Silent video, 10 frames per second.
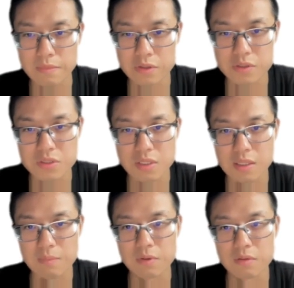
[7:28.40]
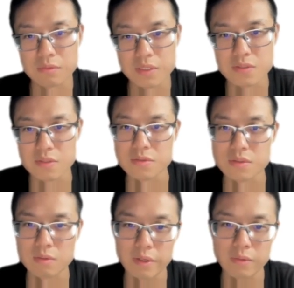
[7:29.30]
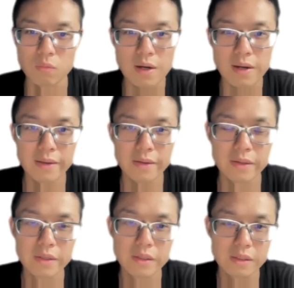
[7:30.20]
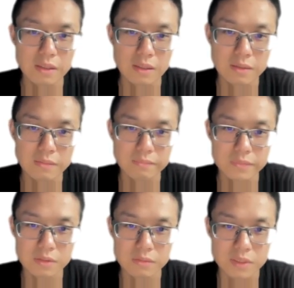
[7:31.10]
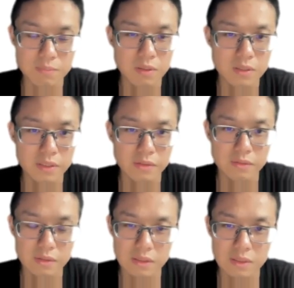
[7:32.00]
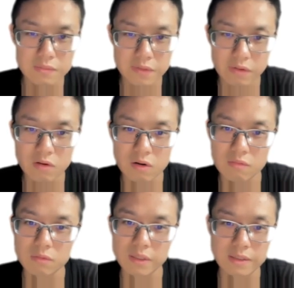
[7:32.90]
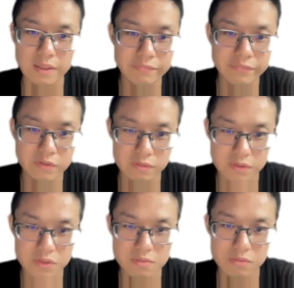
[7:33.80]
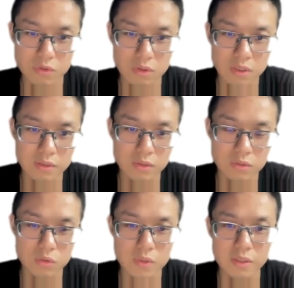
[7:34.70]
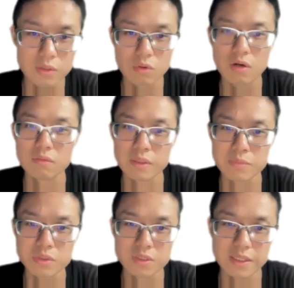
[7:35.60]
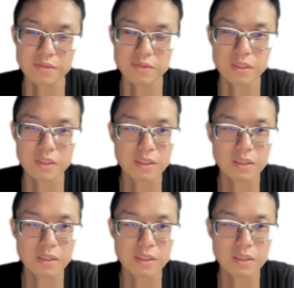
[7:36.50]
there's a couple of reasons, right, why deep learning take off, right, after this 2012 ImageNet.